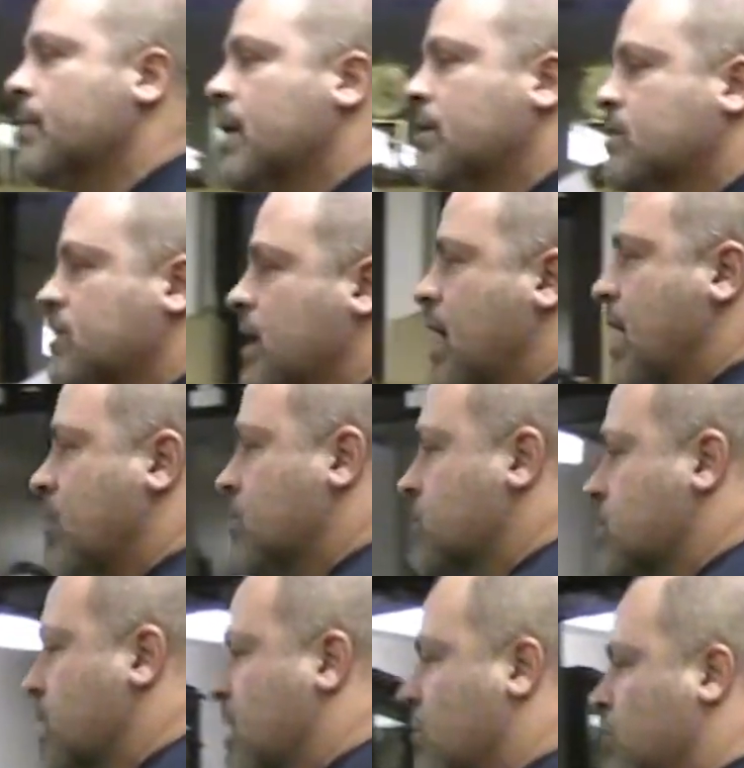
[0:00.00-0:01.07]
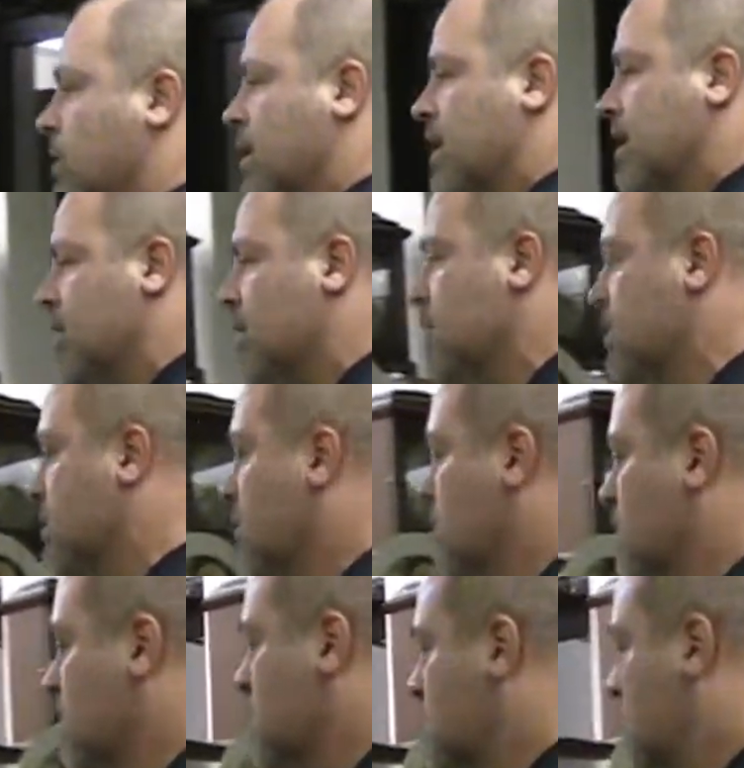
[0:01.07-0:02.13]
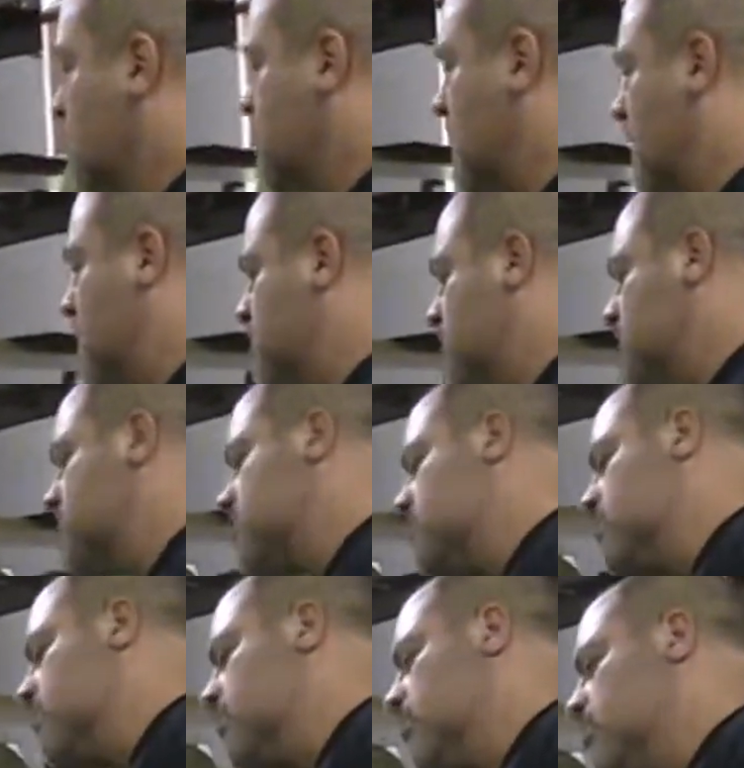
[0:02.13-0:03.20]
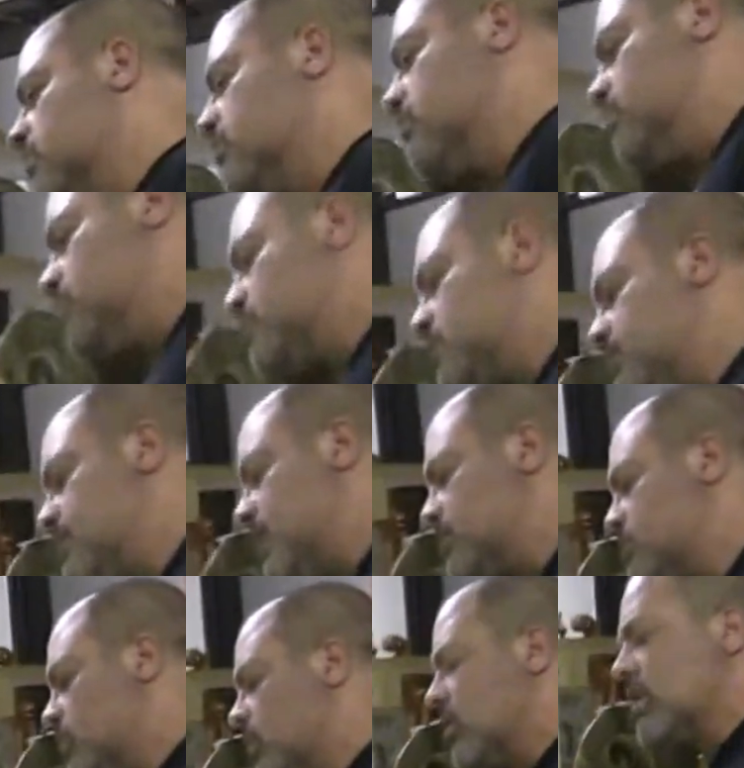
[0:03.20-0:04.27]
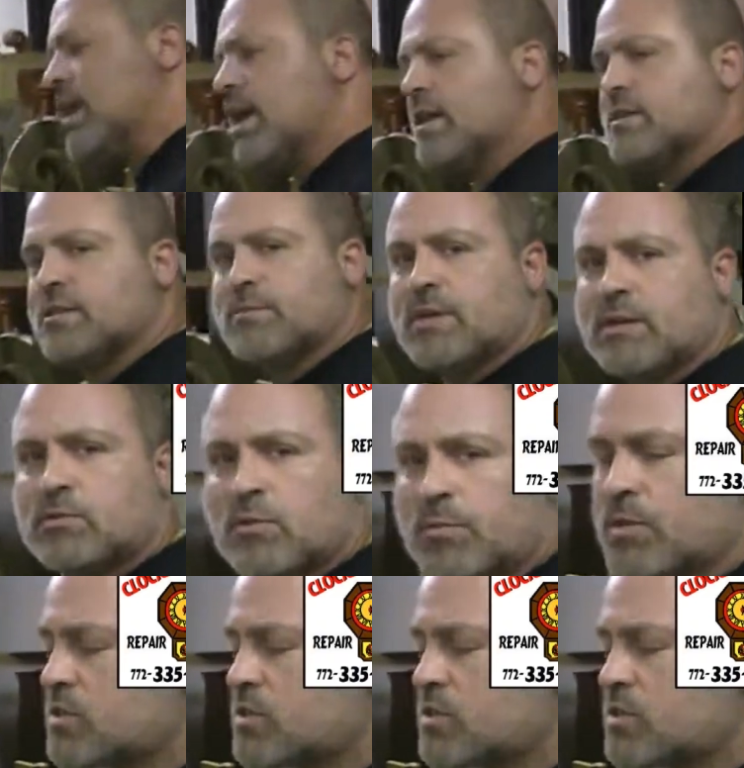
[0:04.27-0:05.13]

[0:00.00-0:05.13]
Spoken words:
out to the house and we sometimes we'll look at it, sometimes we'll put